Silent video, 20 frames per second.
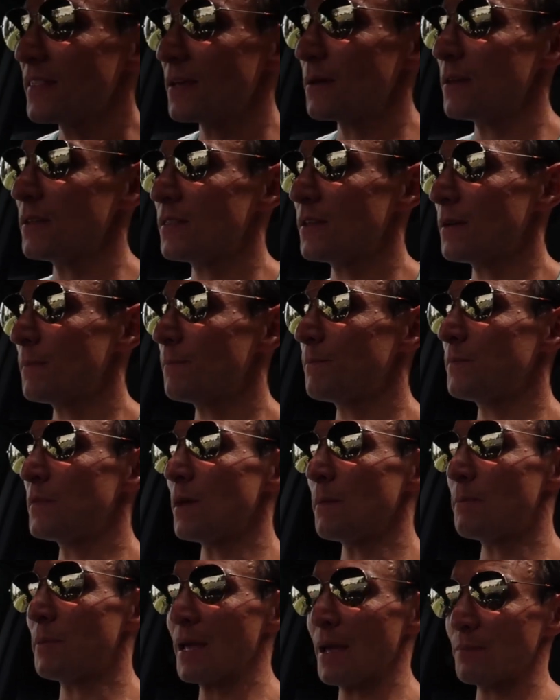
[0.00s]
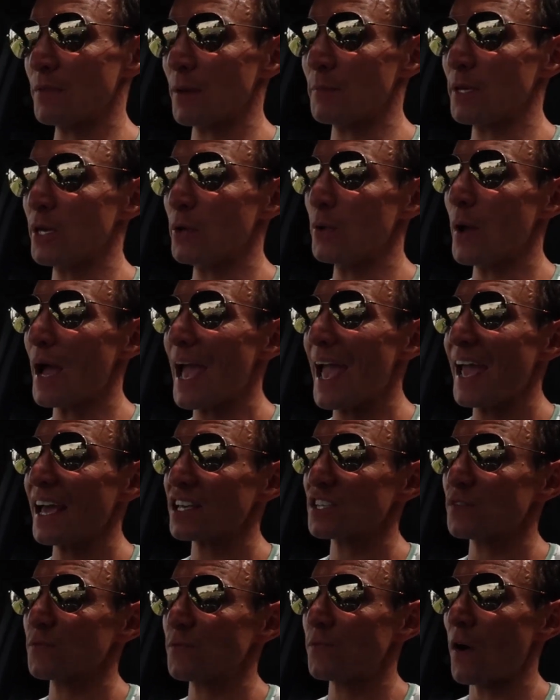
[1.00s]
BMW
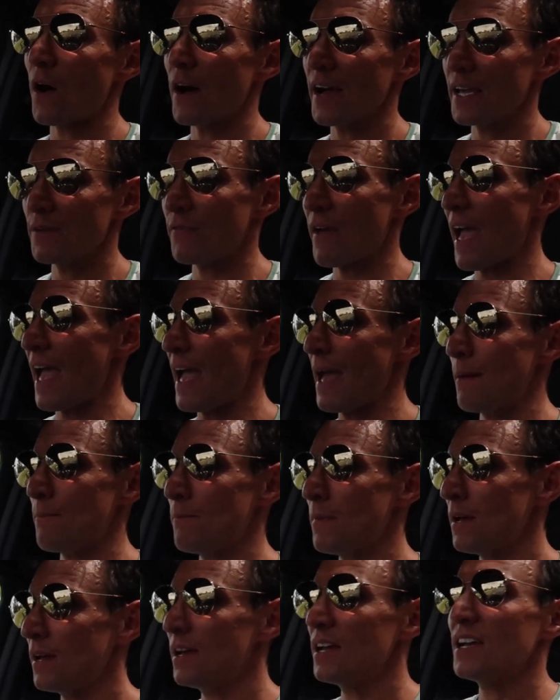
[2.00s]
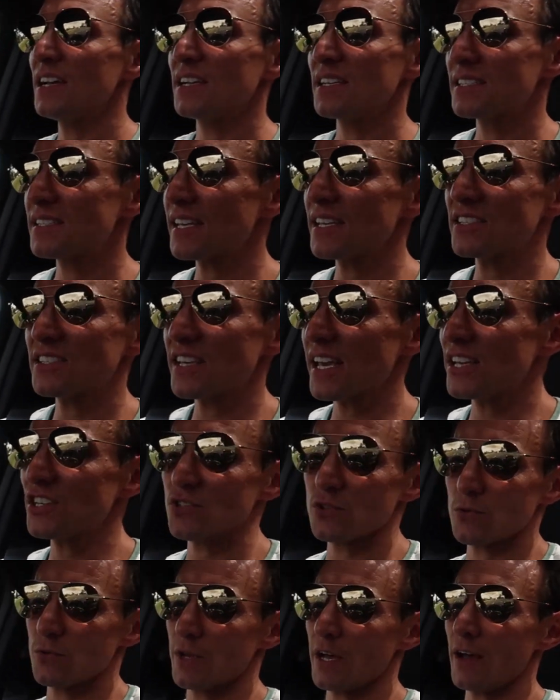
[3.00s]
X5M,
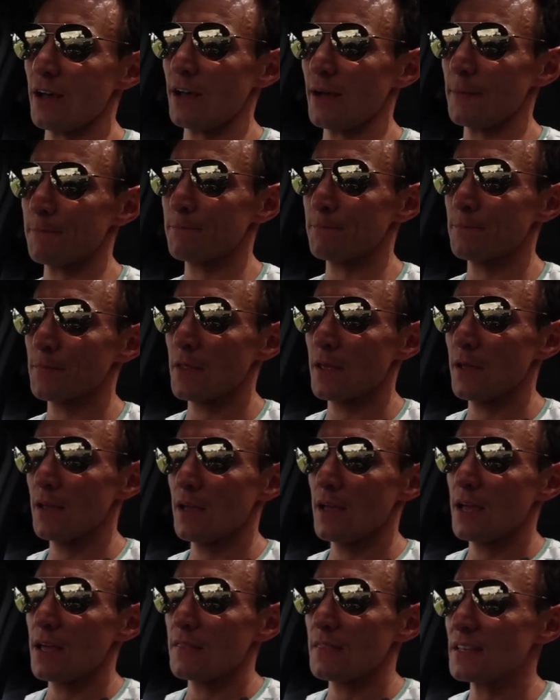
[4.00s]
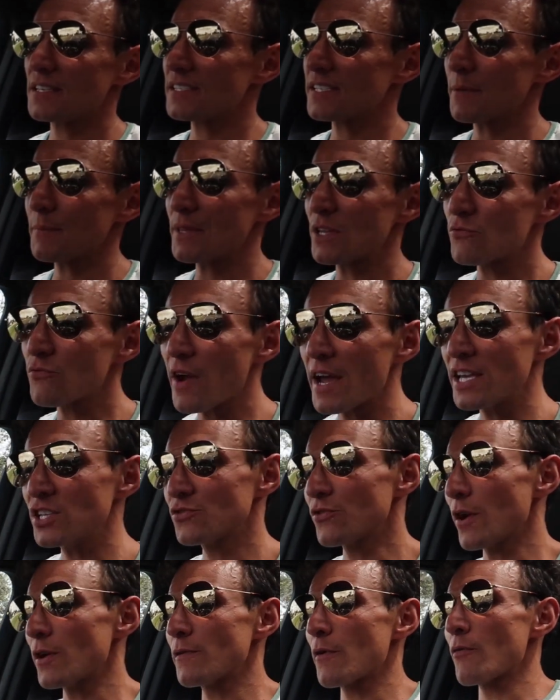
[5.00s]
sensational car. There's some in the
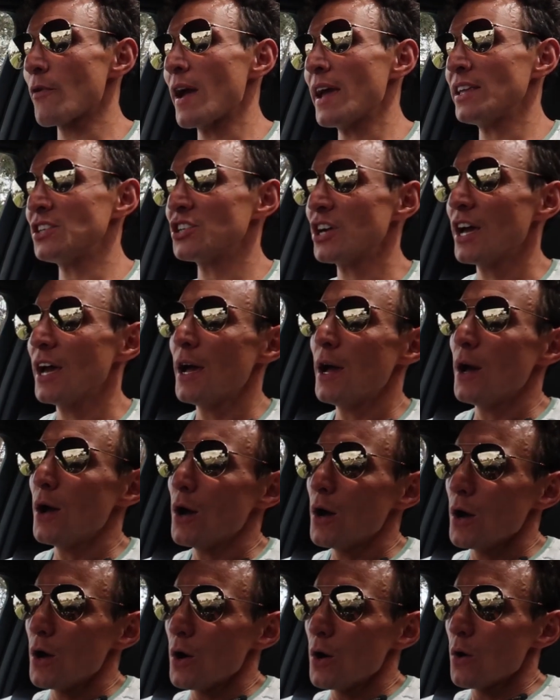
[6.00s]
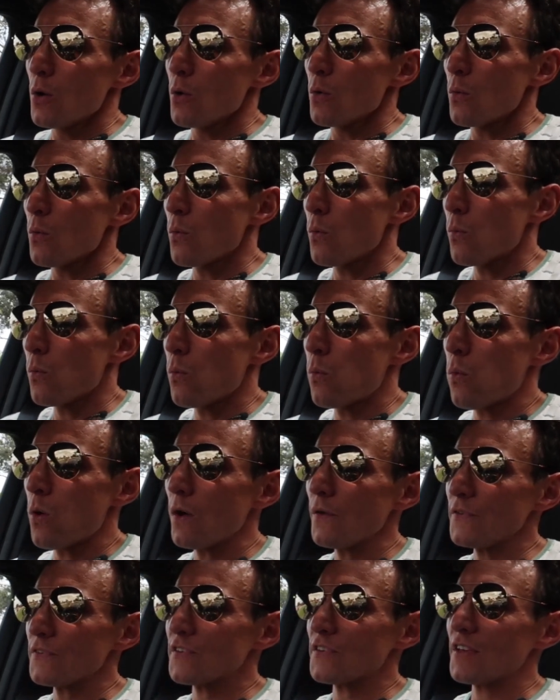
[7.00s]
Range Rover range.
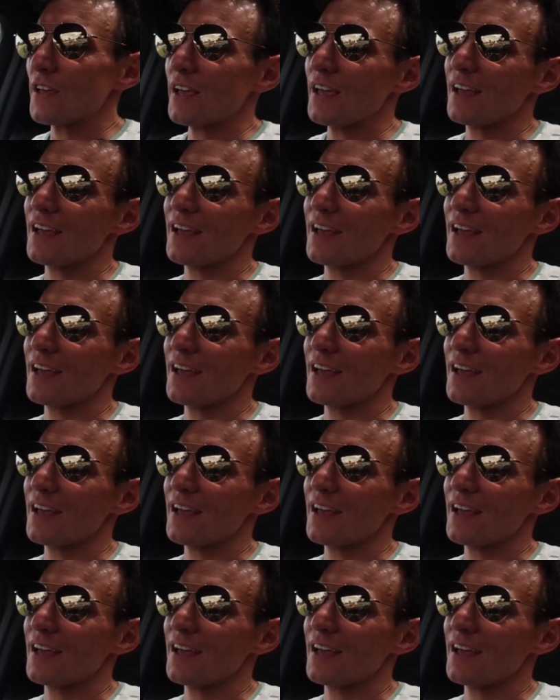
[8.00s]
What